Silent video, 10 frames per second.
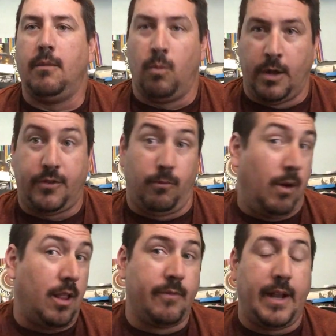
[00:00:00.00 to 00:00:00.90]
What's
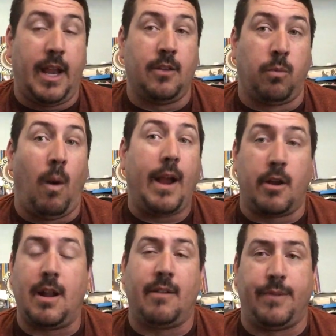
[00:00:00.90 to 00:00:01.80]
relevant is why
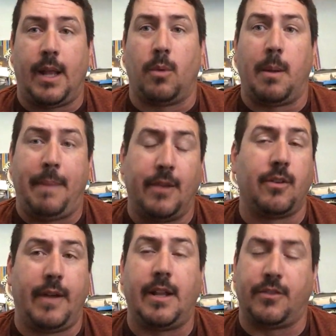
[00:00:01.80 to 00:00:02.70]
you're not following
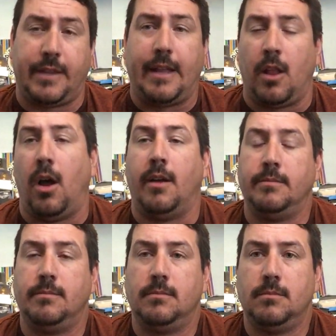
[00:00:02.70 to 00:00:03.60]
Pennsylvania state law.
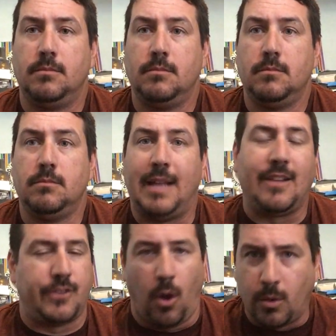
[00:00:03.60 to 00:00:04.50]

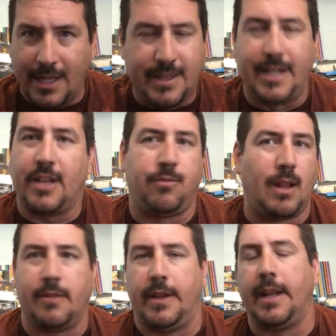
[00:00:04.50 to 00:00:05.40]
That's the only thing that's
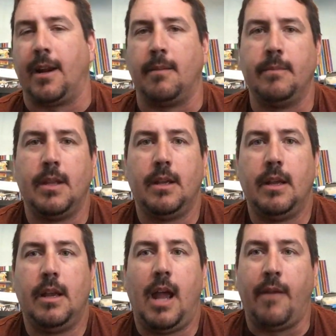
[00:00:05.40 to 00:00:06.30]
relevant here.
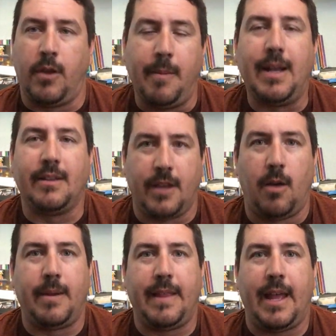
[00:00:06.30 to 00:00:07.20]
If you mean to
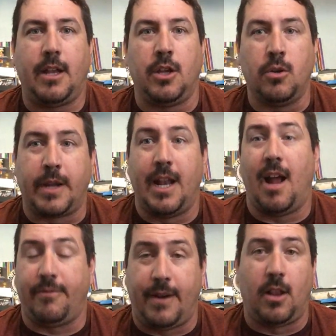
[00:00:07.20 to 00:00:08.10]
tell me that you
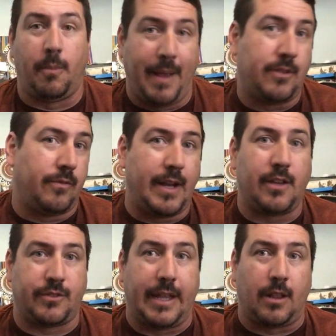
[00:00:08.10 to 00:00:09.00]
cannot follow
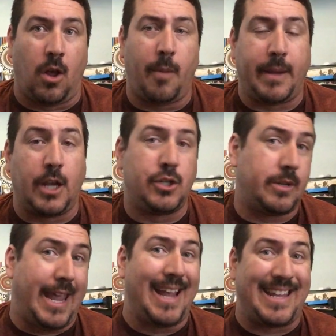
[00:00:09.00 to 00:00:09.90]
Pennsylvania state law because
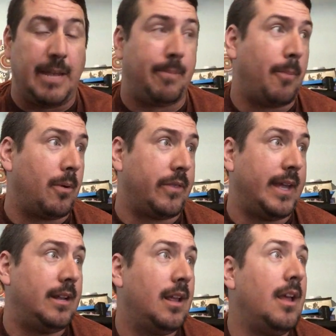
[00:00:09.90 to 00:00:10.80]
you can't keep up with
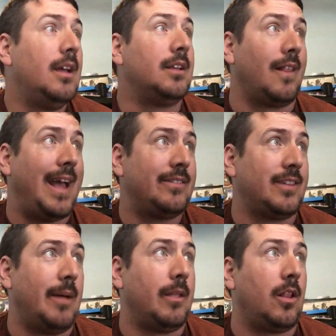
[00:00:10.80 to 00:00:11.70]
it, the
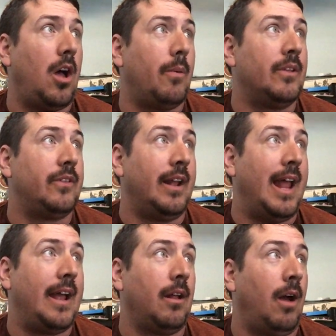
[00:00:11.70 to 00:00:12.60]
last time the law was
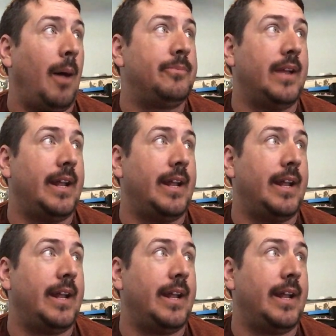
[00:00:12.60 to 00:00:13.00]
updated...